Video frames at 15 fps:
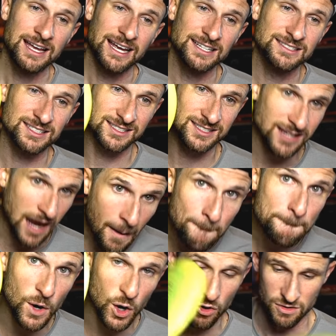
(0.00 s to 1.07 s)
It's a
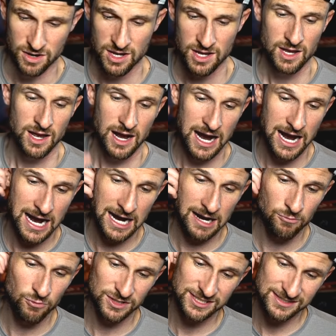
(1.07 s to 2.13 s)
Sampo,
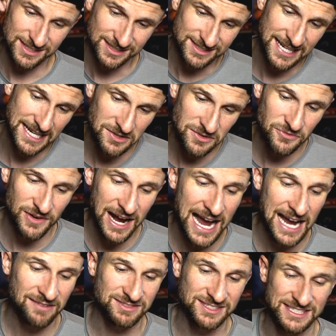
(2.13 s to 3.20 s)
which is a
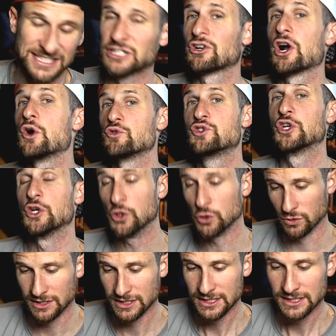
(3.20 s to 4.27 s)

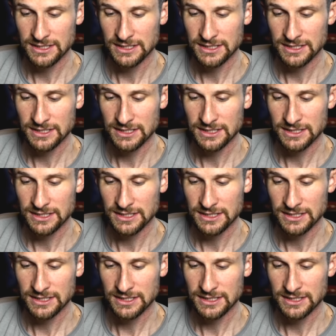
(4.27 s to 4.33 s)
10-5-0-2.